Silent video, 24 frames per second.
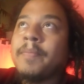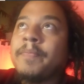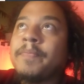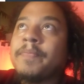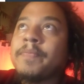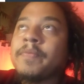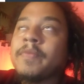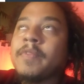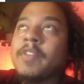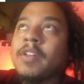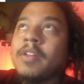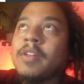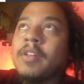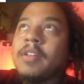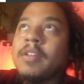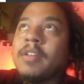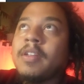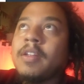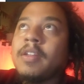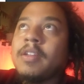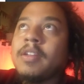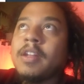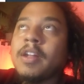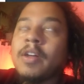um,
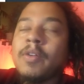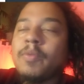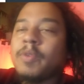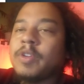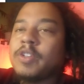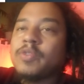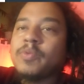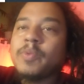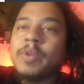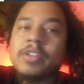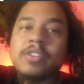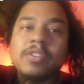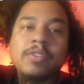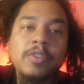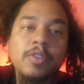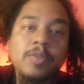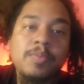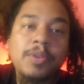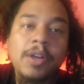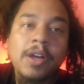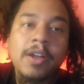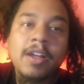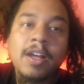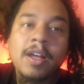
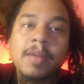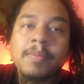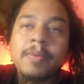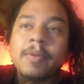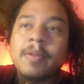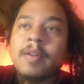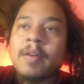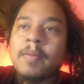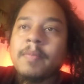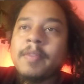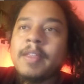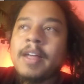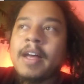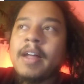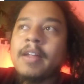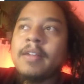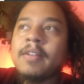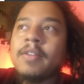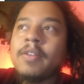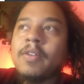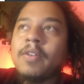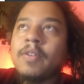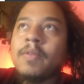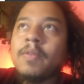which Luke brought up,
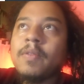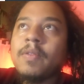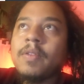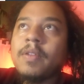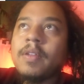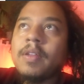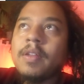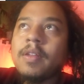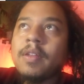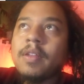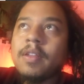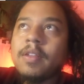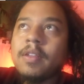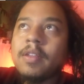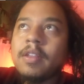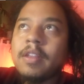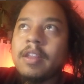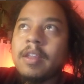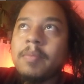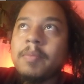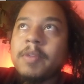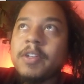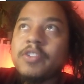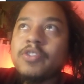that
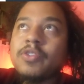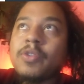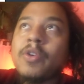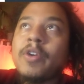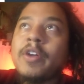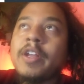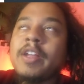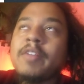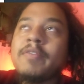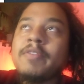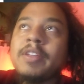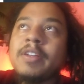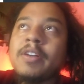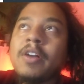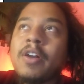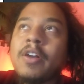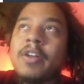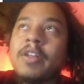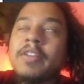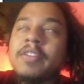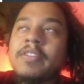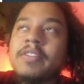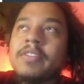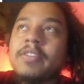the
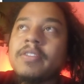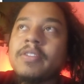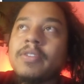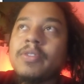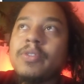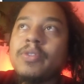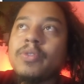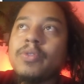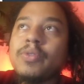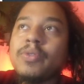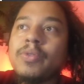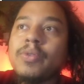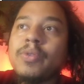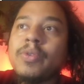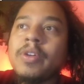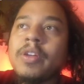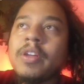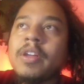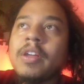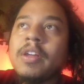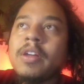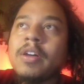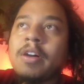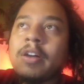majority of the artists
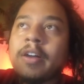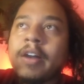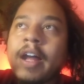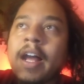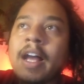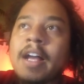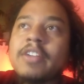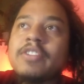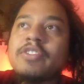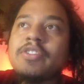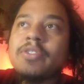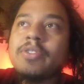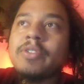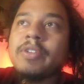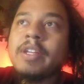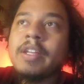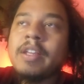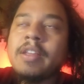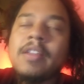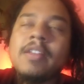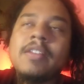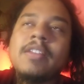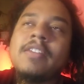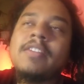who are
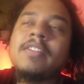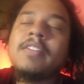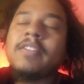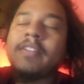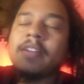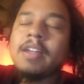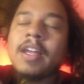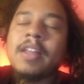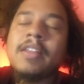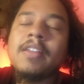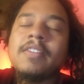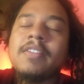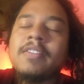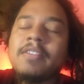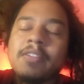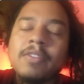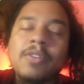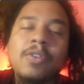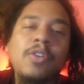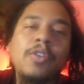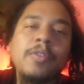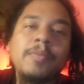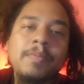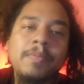actually, and this
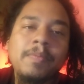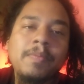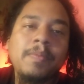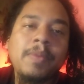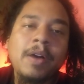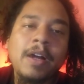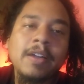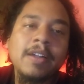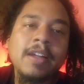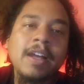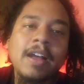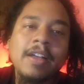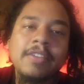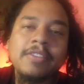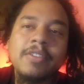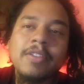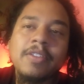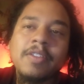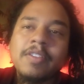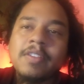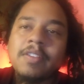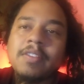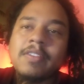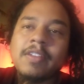is an old
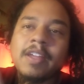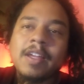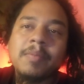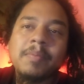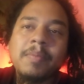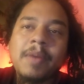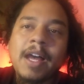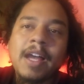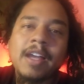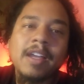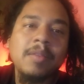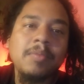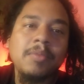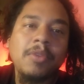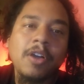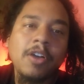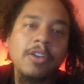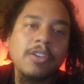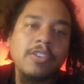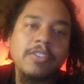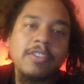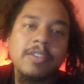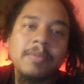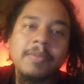podcast, so this is
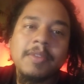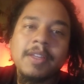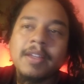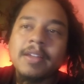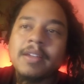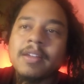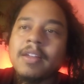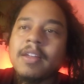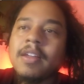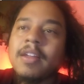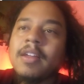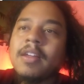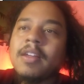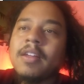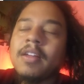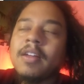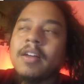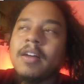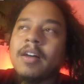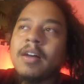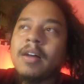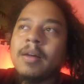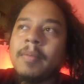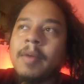like back in March or
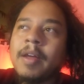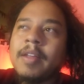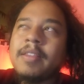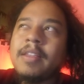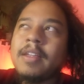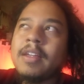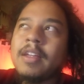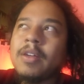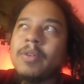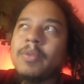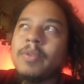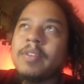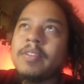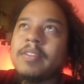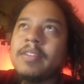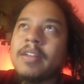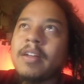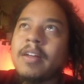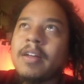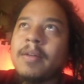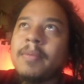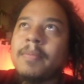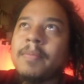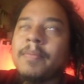something. I
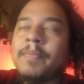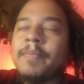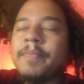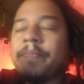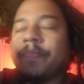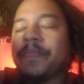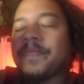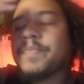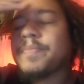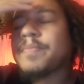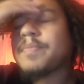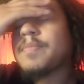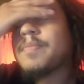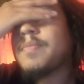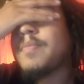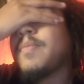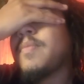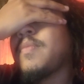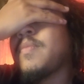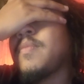think it was, oh,